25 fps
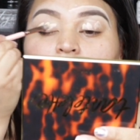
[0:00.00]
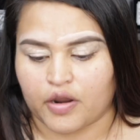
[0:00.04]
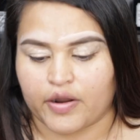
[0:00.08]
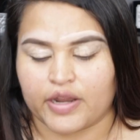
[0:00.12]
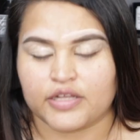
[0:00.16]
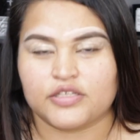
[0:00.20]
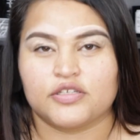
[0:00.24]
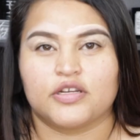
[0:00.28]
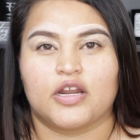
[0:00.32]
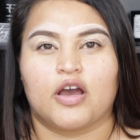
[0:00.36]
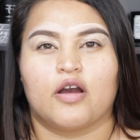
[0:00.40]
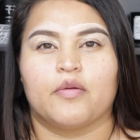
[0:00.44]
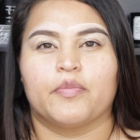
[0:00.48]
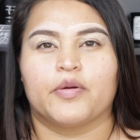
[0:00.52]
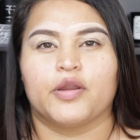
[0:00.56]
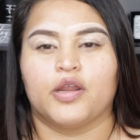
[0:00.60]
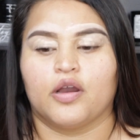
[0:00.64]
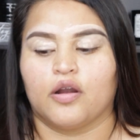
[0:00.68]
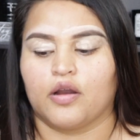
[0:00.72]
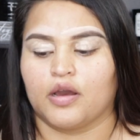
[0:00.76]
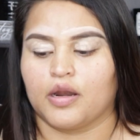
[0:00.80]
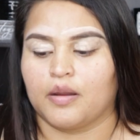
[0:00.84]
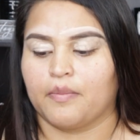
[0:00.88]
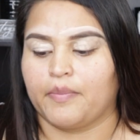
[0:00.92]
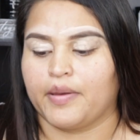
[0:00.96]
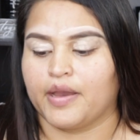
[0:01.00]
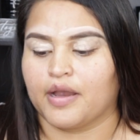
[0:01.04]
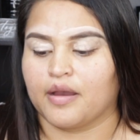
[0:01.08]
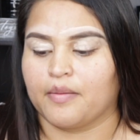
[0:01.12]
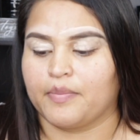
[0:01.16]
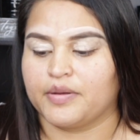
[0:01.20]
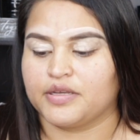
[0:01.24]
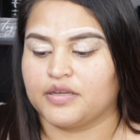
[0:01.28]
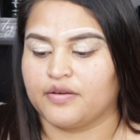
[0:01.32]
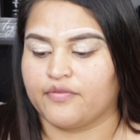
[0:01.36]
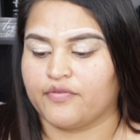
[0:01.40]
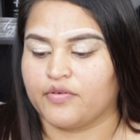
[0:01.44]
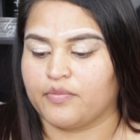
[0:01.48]
All right, so now I'm gonna go ahead and pick
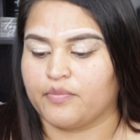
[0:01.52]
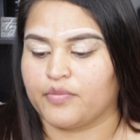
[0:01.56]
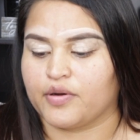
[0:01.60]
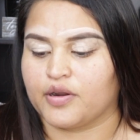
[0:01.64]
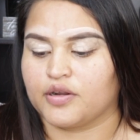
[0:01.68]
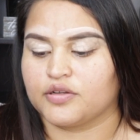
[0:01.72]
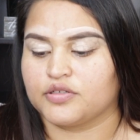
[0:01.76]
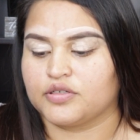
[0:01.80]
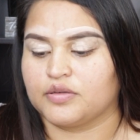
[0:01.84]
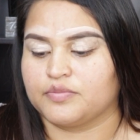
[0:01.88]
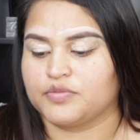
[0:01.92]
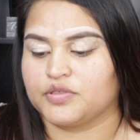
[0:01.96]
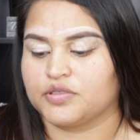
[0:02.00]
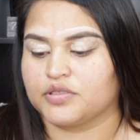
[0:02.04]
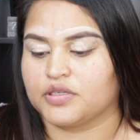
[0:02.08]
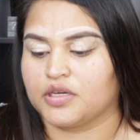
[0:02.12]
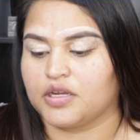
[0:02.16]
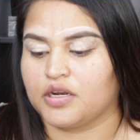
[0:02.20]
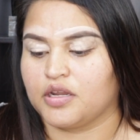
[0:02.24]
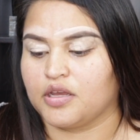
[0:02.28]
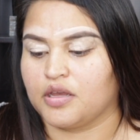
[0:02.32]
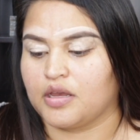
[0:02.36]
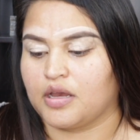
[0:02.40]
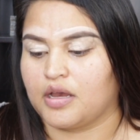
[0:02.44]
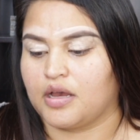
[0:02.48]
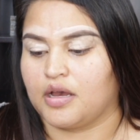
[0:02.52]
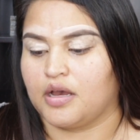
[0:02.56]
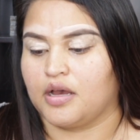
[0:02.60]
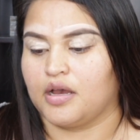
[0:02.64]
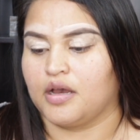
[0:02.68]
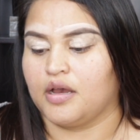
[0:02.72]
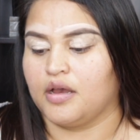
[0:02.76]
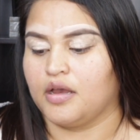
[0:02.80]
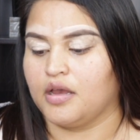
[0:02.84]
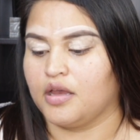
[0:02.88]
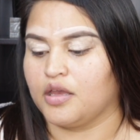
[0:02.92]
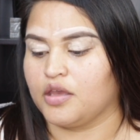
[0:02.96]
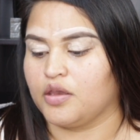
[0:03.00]
up a different brush. I'm just
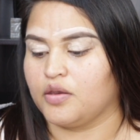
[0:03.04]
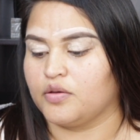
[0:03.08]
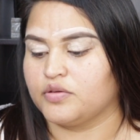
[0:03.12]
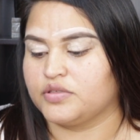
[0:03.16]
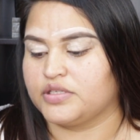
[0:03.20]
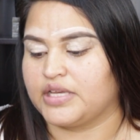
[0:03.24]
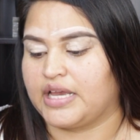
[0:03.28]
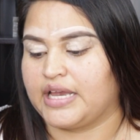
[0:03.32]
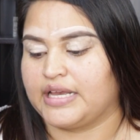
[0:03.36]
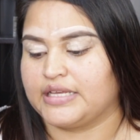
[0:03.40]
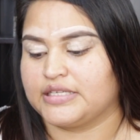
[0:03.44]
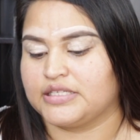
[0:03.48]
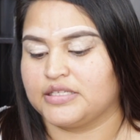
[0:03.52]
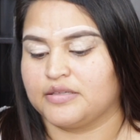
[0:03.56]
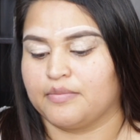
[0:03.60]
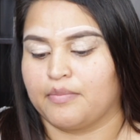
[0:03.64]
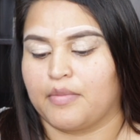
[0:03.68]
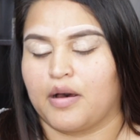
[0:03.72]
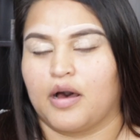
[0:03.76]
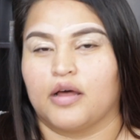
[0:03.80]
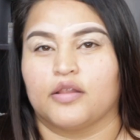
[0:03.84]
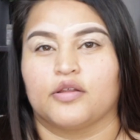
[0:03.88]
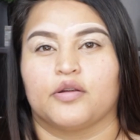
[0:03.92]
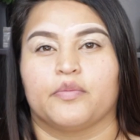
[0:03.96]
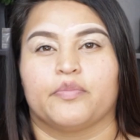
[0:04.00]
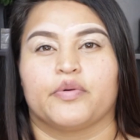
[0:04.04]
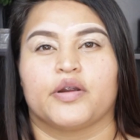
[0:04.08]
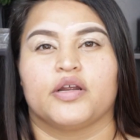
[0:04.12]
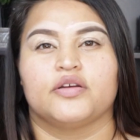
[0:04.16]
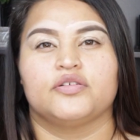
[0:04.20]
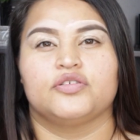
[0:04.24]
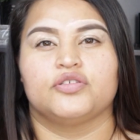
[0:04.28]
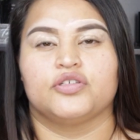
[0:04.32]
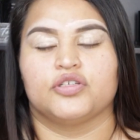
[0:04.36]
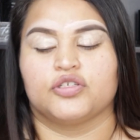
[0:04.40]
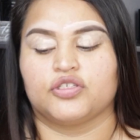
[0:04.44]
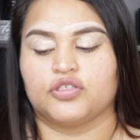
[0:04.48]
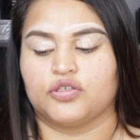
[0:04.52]
gonna use a smaller
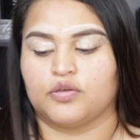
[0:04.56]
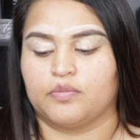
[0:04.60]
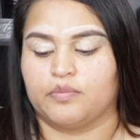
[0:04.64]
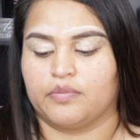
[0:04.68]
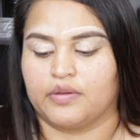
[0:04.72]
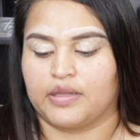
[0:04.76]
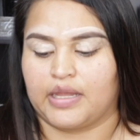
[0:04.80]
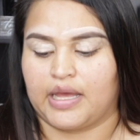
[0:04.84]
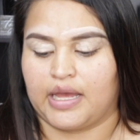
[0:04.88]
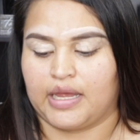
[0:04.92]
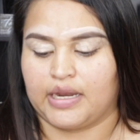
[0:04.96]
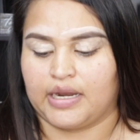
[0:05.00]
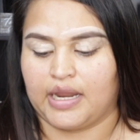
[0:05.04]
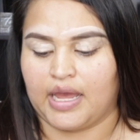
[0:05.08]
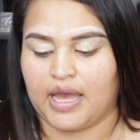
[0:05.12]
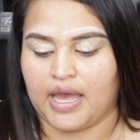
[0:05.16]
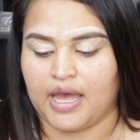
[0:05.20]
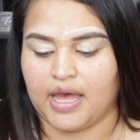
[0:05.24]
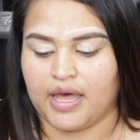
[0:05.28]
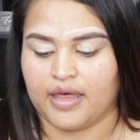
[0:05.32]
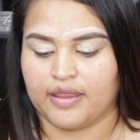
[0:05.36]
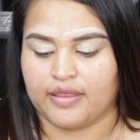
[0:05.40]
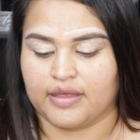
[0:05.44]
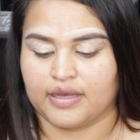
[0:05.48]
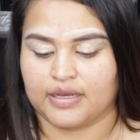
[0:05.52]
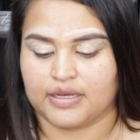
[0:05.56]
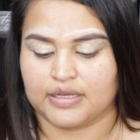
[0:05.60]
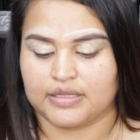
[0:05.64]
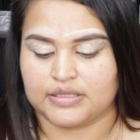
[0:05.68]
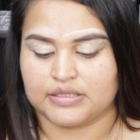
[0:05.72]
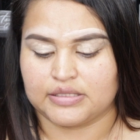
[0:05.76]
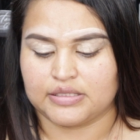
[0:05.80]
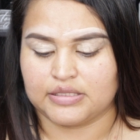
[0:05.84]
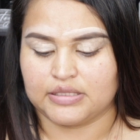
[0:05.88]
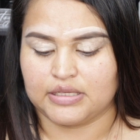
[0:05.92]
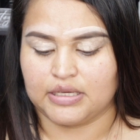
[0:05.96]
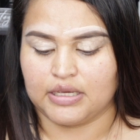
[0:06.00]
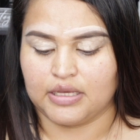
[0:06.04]
brush just to blend the
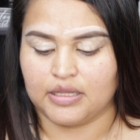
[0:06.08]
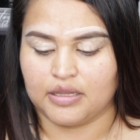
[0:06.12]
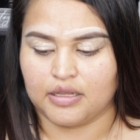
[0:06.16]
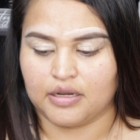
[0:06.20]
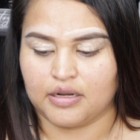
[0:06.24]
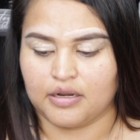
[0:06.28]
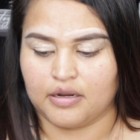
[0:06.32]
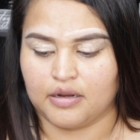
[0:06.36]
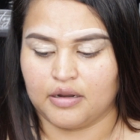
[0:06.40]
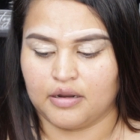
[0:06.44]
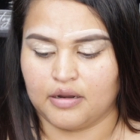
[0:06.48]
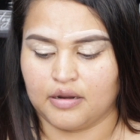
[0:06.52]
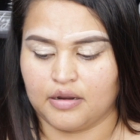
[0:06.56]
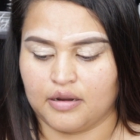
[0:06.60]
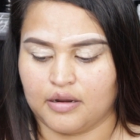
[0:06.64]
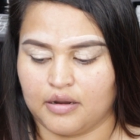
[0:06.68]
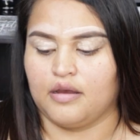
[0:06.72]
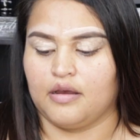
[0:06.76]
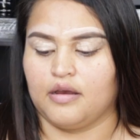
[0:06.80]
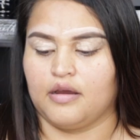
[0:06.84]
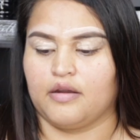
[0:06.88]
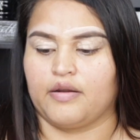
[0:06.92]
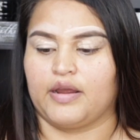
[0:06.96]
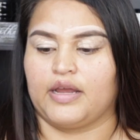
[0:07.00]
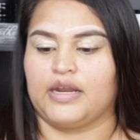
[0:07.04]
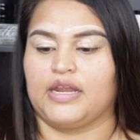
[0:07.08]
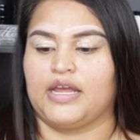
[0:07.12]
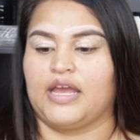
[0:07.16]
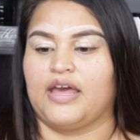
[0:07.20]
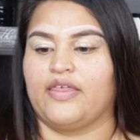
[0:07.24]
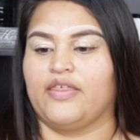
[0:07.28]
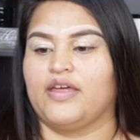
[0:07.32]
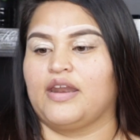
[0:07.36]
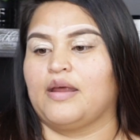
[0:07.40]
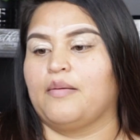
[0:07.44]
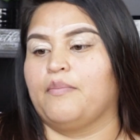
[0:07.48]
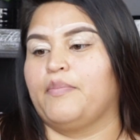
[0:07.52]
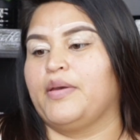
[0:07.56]
concealer. Alrighty,
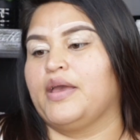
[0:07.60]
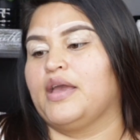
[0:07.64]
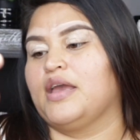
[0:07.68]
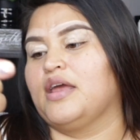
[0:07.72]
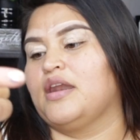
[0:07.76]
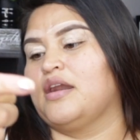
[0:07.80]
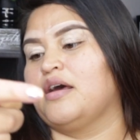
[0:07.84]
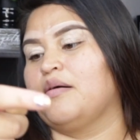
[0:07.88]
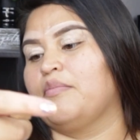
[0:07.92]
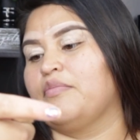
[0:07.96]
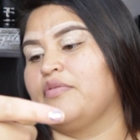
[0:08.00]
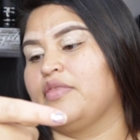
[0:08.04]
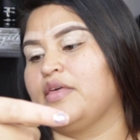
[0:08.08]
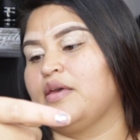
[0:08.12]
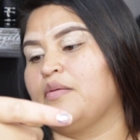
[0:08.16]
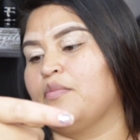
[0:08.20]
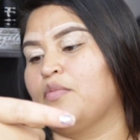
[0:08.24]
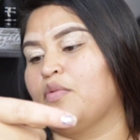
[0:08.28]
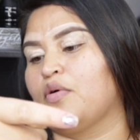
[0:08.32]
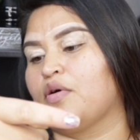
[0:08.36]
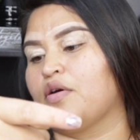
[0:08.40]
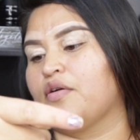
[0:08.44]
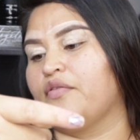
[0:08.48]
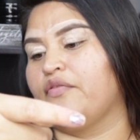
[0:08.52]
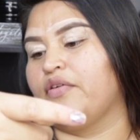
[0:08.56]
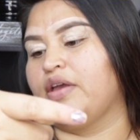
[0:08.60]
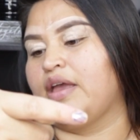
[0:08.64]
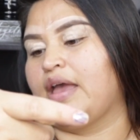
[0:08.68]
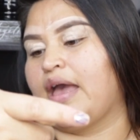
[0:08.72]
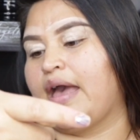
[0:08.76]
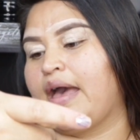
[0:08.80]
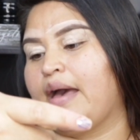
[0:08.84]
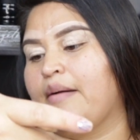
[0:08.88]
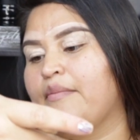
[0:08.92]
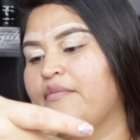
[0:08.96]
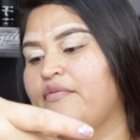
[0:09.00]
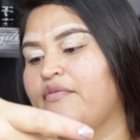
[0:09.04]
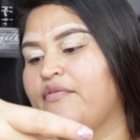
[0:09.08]
and then I'm picking up the Morphe
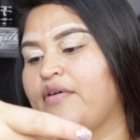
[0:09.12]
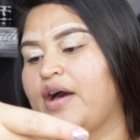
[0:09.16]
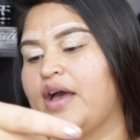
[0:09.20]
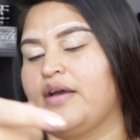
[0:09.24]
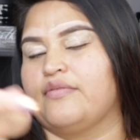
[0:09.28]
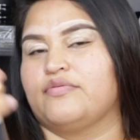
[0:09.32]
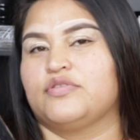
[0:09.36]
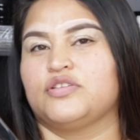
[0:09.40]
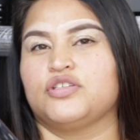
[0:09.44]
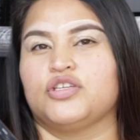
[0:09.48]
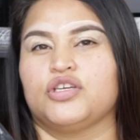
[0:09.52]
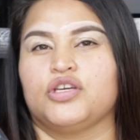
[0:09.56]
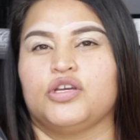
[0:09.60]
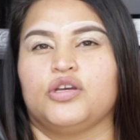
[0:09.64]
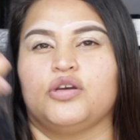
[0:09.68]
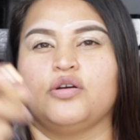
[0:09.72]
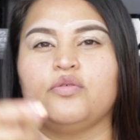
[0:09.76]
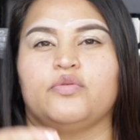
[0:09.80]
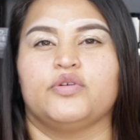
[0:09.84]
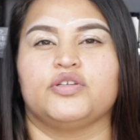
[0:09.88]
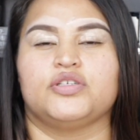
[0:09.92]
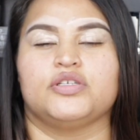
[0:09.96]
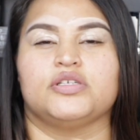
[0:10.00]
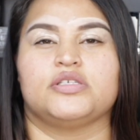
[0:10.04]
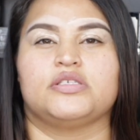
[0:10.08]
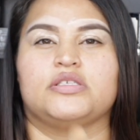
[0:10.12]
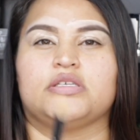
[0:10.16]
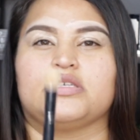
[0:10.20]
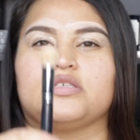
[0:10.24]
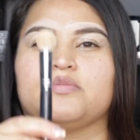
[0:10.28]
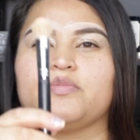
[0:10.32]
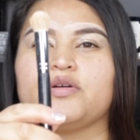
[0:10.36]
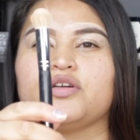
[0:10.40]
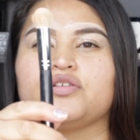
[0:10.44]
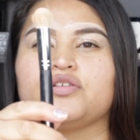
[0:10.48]
M52, which is this